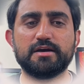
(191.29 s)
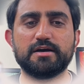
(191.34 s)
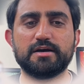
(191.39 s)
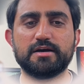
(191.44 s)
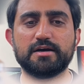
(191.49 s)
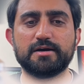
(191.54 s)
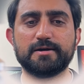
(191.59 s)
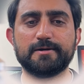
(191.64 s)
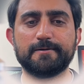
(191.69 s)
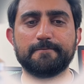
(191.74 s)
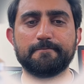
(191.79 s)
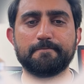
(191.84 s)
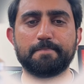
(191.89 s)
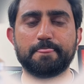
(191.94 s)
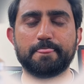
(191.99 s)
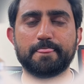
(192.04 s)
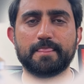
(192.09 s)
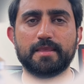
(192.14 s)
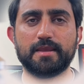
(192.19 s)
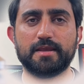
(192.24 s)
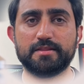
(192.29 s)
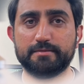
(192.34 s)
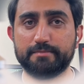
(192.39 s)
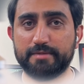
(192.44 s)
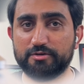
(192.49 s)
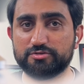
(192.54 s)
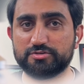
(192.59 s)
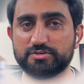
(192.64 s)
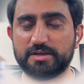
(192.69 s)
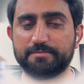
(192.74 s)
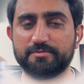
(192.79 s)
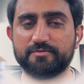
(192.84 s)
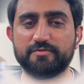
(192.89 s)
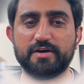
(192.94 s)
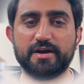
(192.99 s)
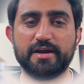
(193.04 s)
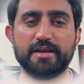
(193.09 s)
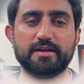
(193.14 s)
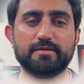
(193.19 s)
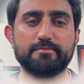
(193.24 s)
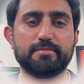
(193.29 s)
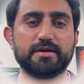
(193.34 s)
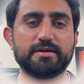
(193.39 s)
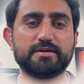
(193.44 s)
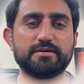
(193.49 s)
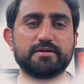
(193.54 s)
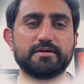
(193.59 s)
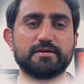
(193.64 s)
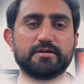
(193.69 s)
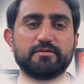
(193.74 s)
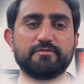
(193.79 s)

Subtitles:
the manuscript file. But